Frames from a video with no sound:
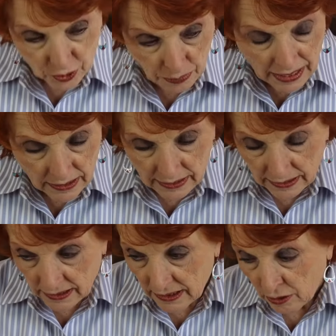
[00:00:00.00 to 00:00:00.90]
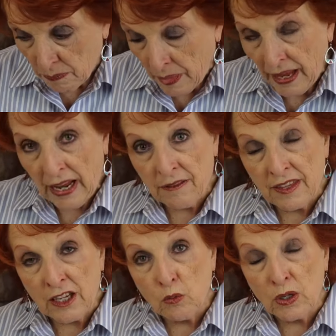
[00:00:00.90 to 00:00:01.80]
spices and
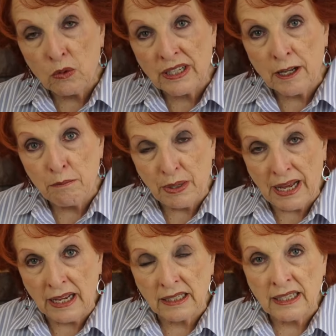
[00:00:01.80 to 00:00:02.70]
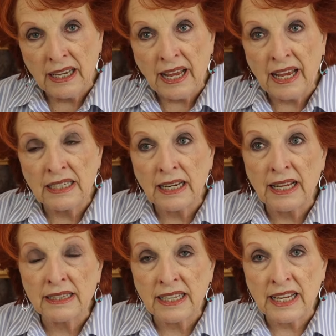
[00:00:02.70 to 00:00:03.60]
then we will come back and
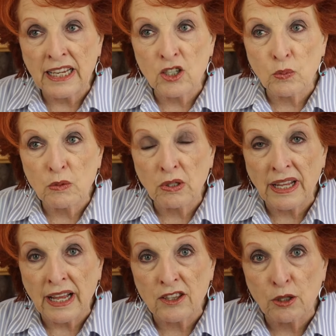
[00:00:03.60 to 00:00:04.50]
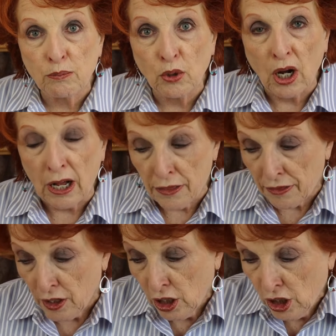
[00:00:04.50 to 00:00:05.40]
at the end we will add the
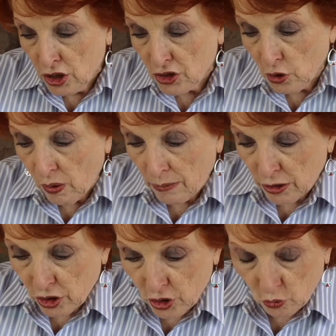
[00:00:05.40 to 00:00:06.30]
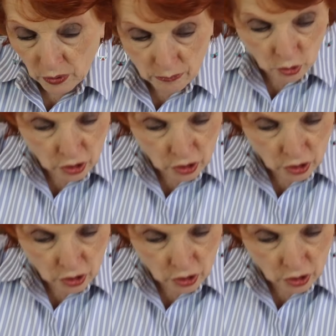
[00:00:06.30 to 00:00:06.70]
broth. So I'm going to do one